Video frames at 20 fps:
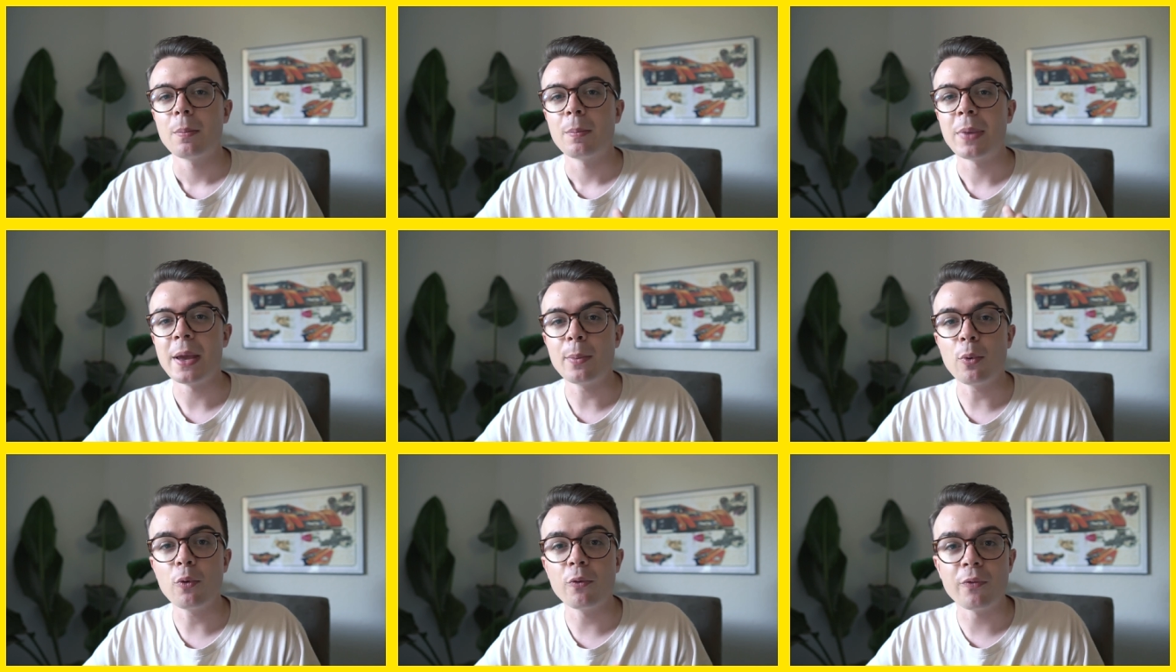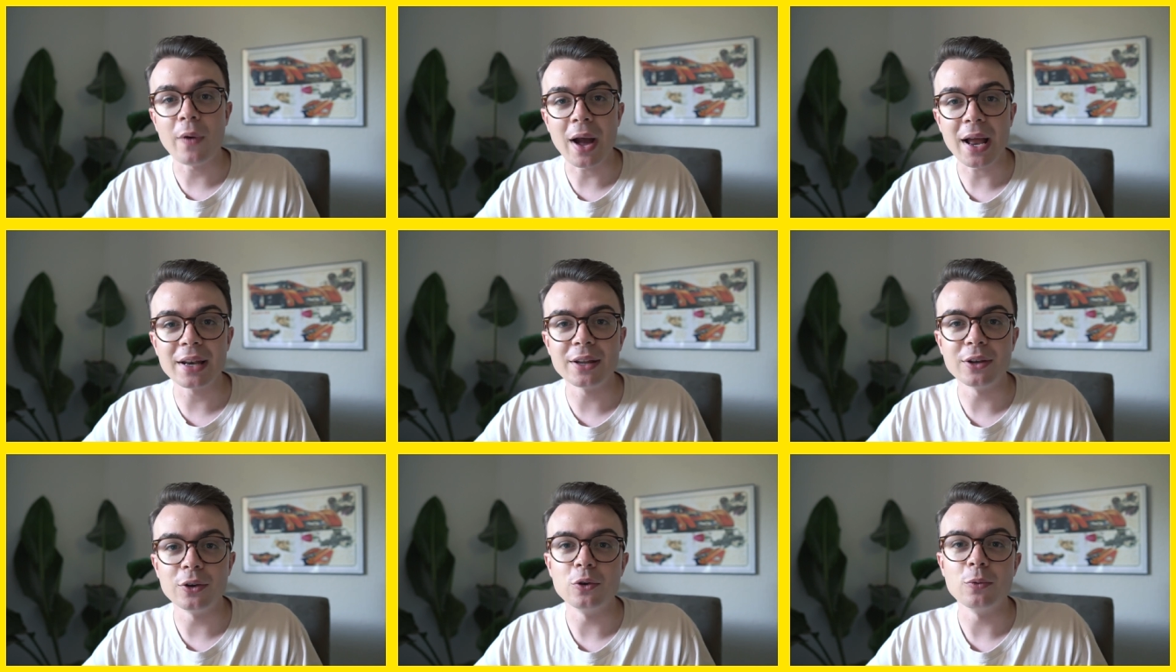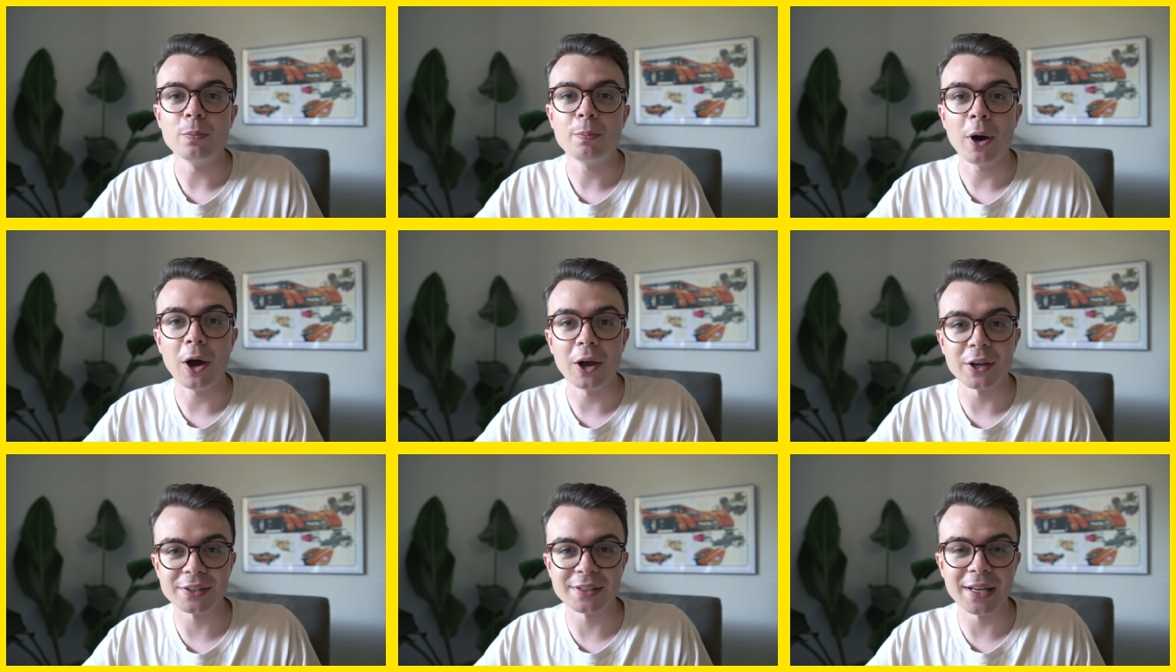People value
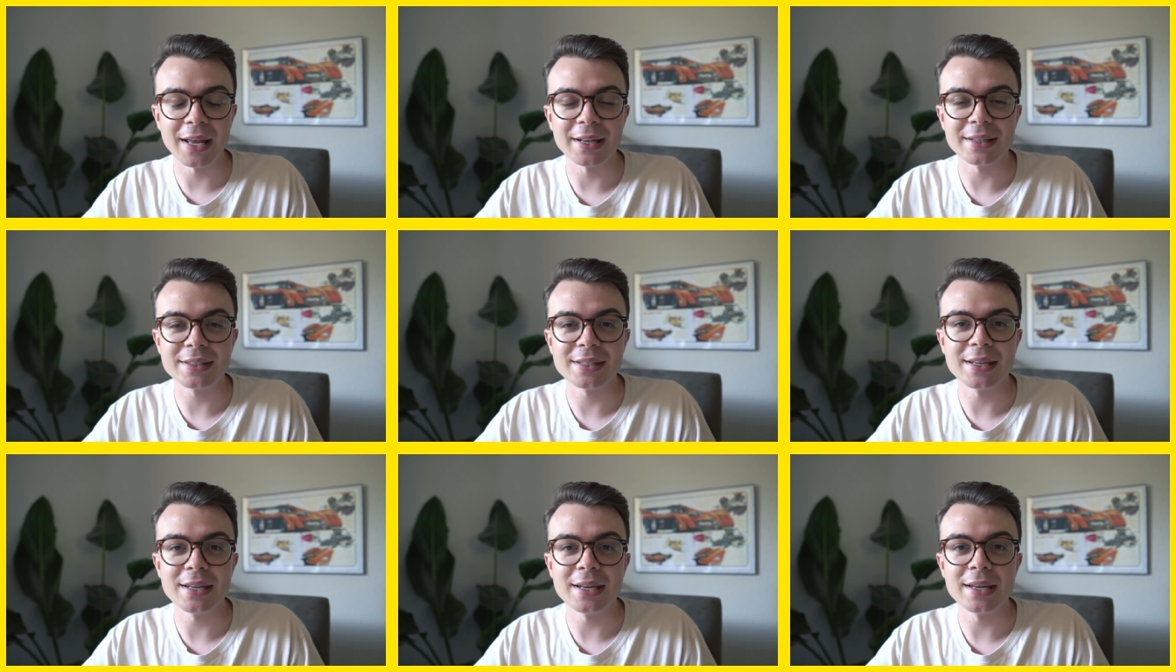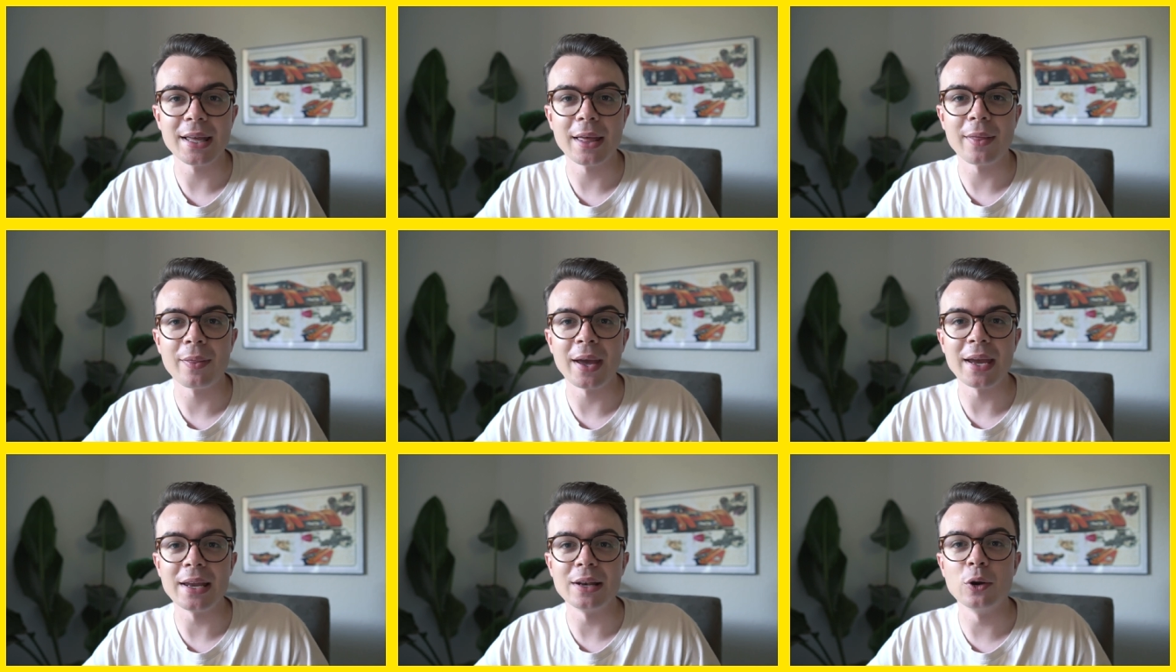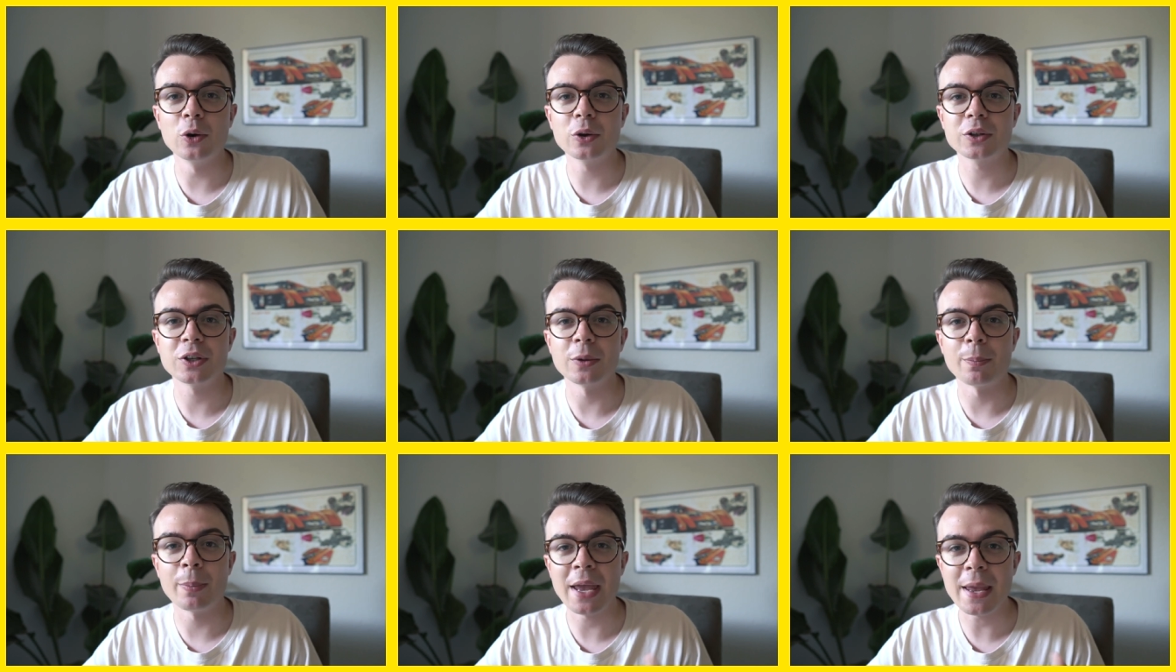personality. They look
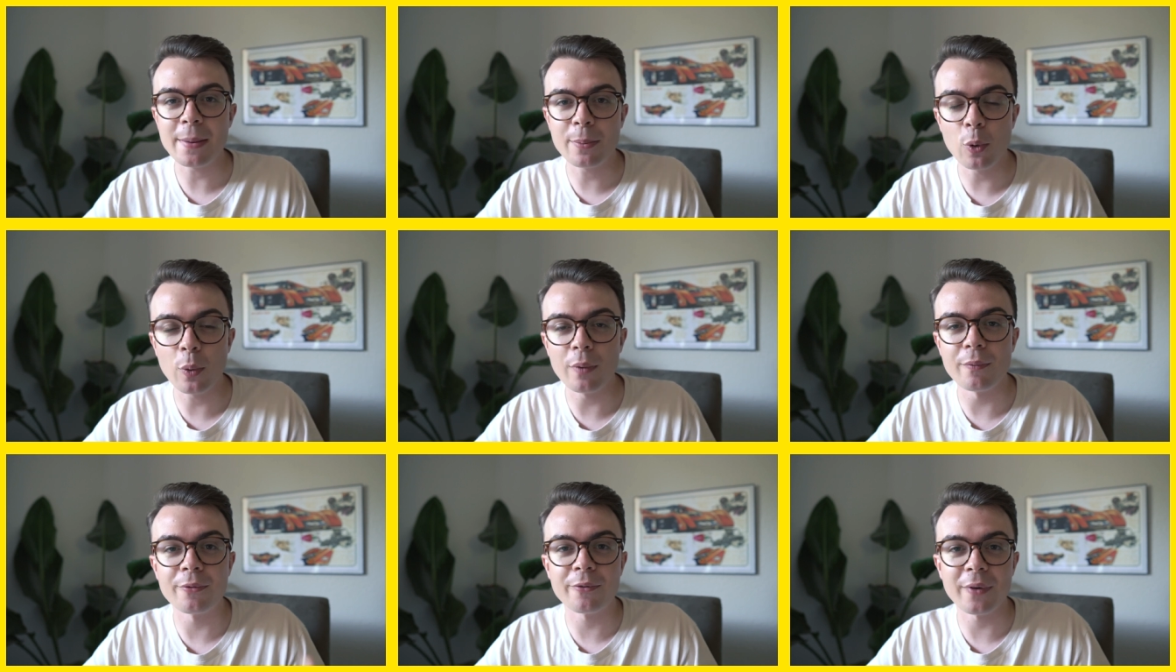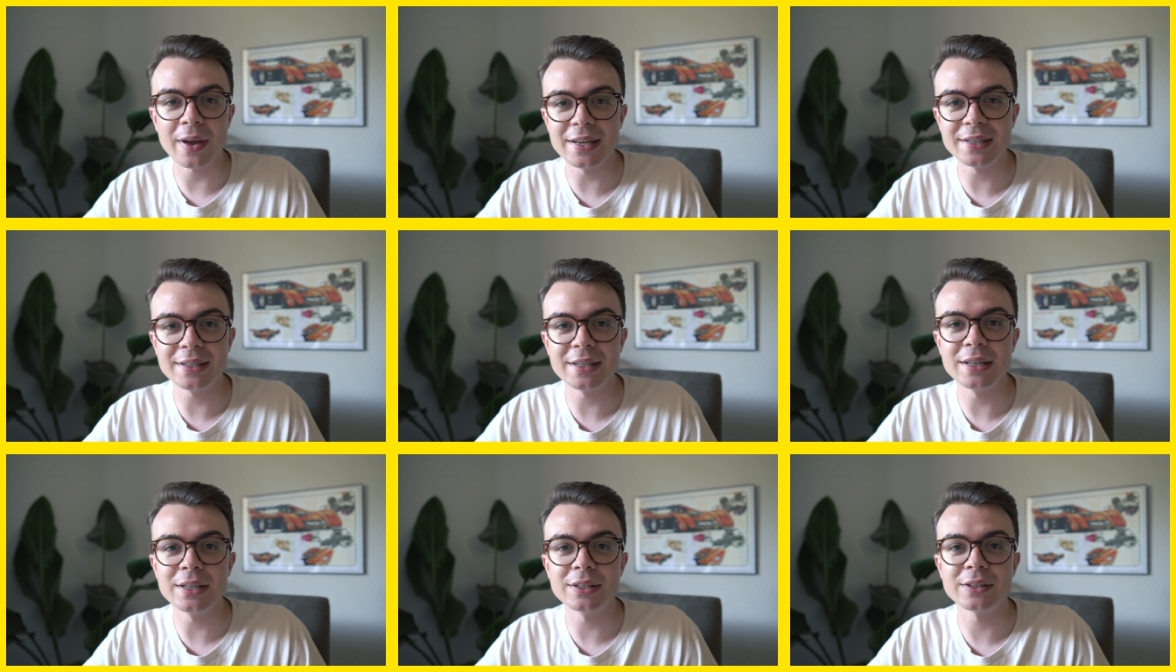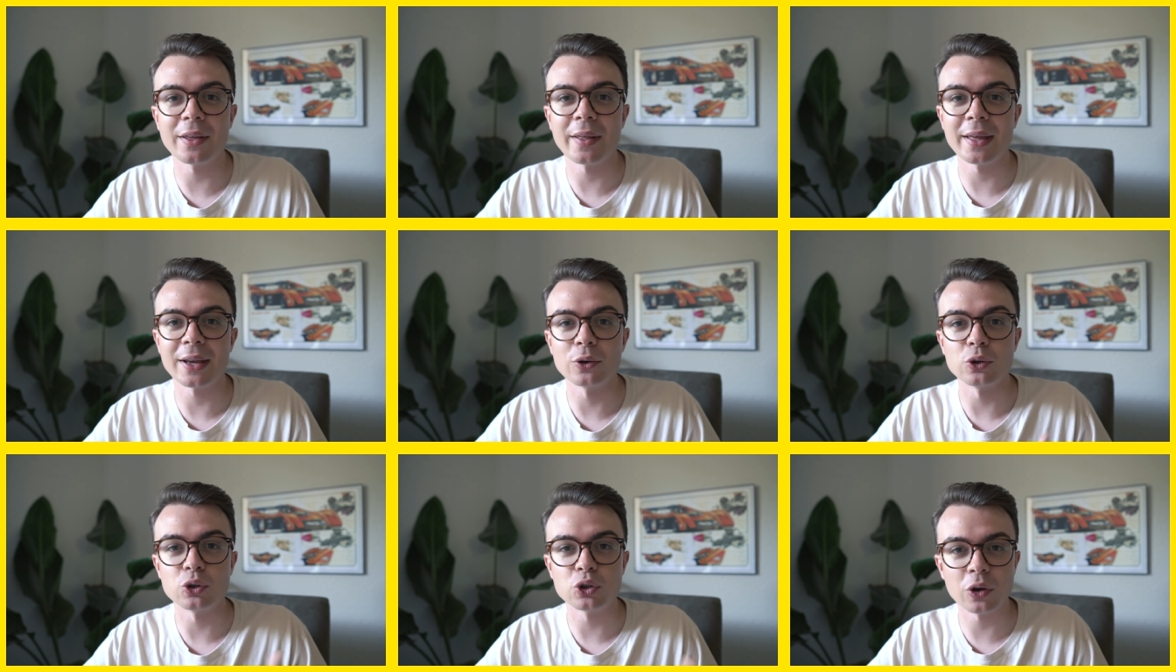to people and faces that
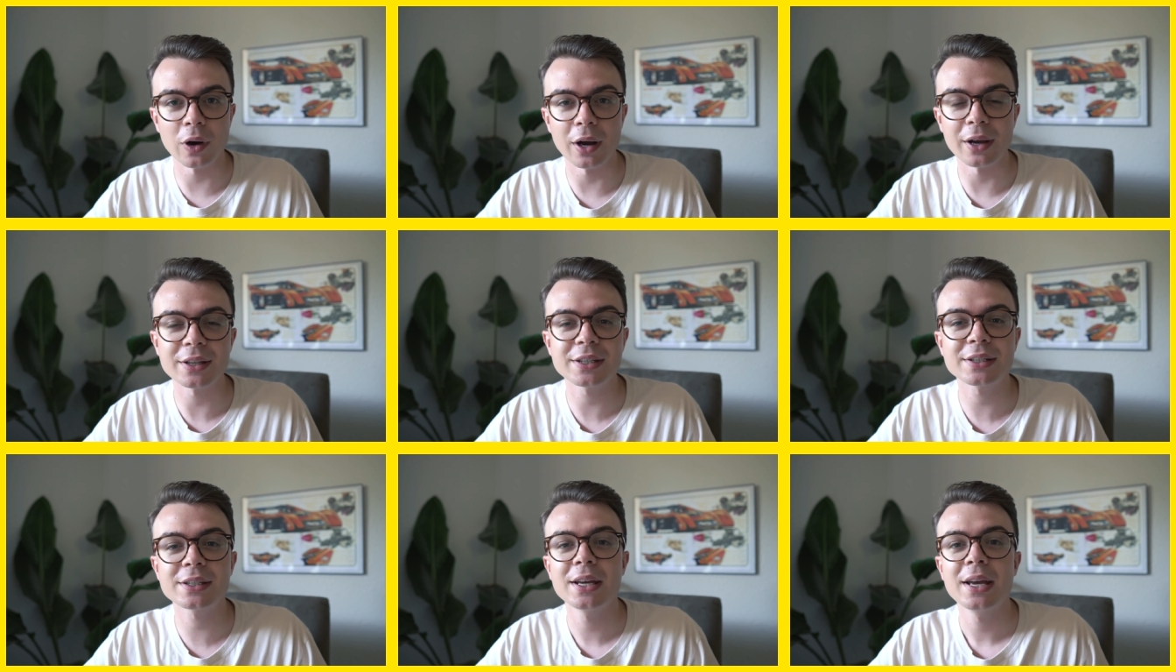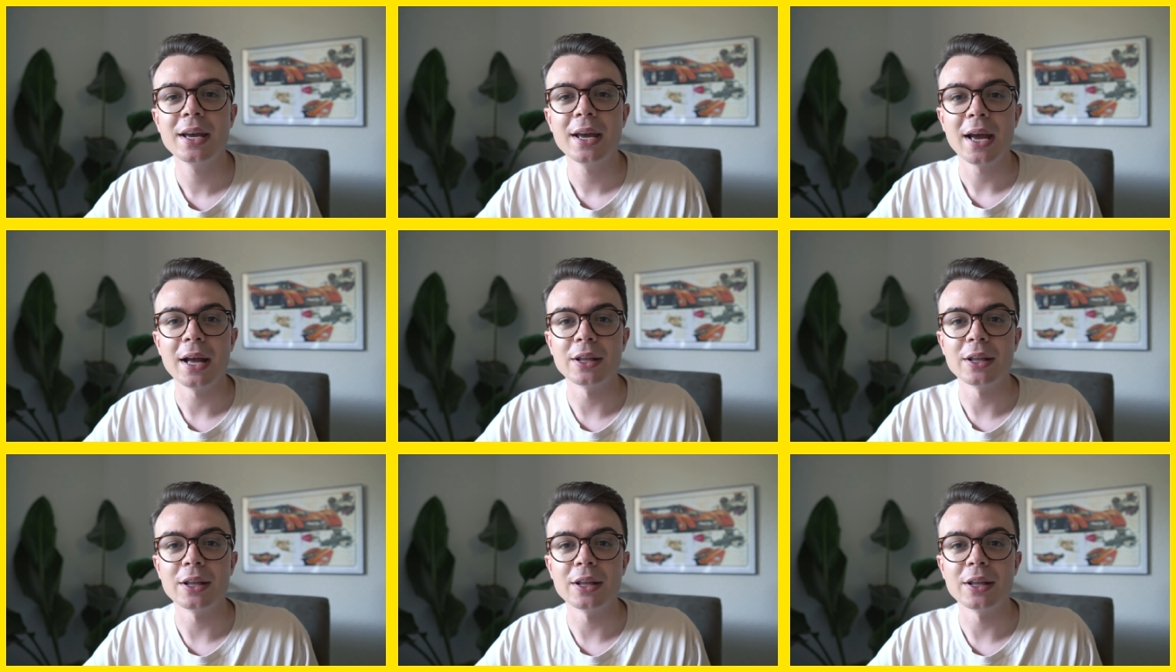they can trust.